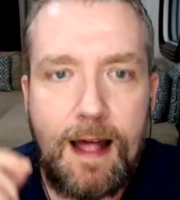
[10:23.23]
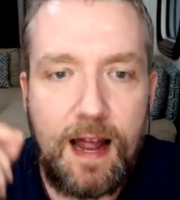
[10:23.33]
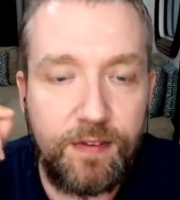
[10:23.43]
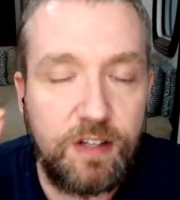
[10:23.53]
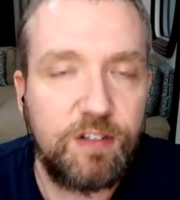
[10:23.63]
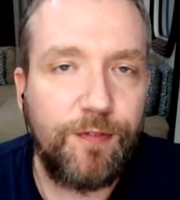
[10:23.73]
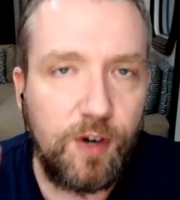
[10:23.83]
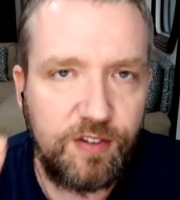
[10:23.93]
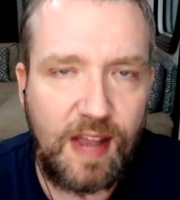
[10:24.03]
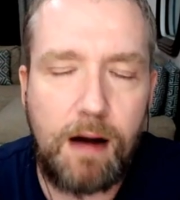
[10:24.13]
And these
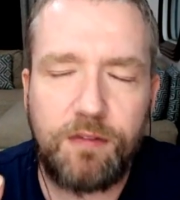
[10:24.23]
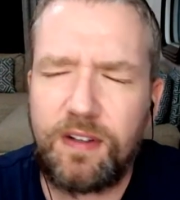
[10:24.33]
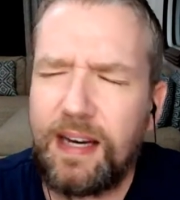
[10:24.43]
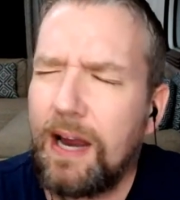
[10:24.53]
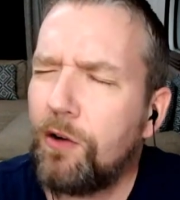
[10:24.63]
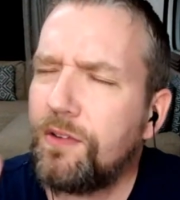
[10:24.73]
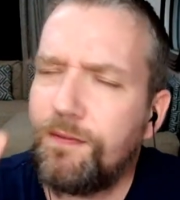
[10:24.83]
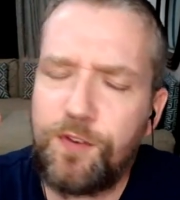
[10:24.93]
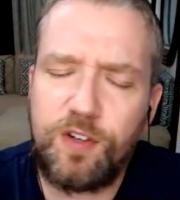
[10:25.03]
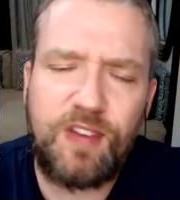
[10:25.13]
first-hand accounts,
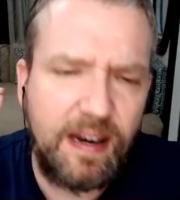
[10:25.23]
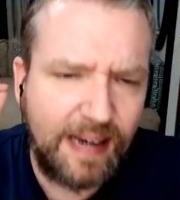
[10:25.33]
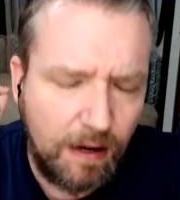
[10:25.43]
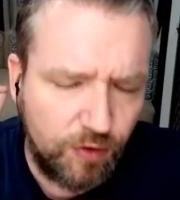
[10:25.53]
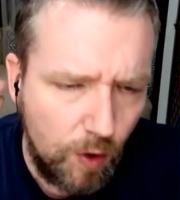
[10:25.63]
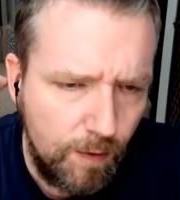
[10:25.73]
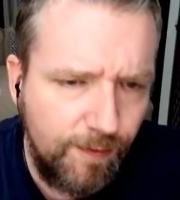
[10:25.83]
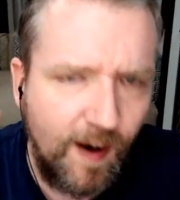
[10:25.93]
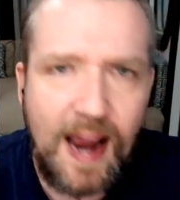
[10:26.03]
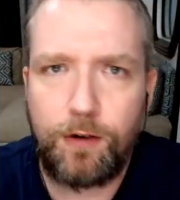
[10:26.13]
first-hand accounts are
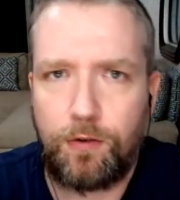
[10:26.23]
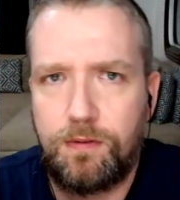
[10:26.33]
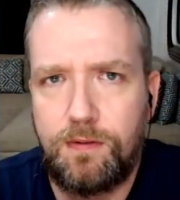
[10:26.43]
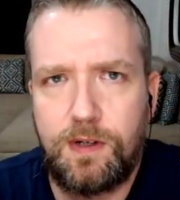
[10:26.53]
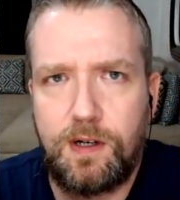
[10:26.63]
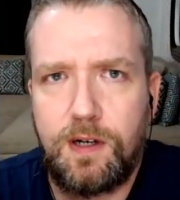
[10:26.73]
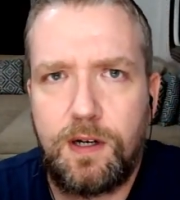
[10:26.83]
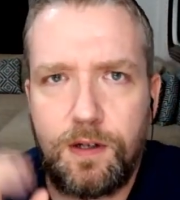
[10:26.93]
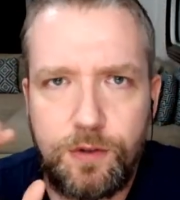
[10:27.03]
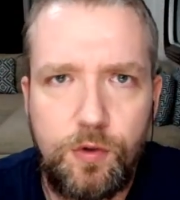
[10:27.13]
vital
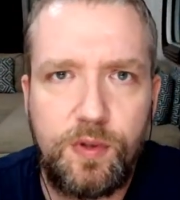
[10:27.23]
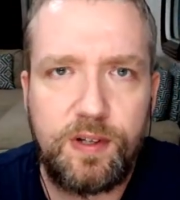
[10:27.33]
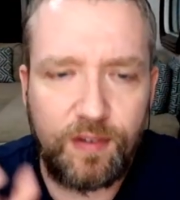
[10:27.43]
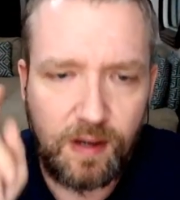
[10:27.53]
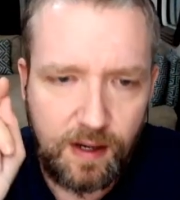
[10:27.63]
to this.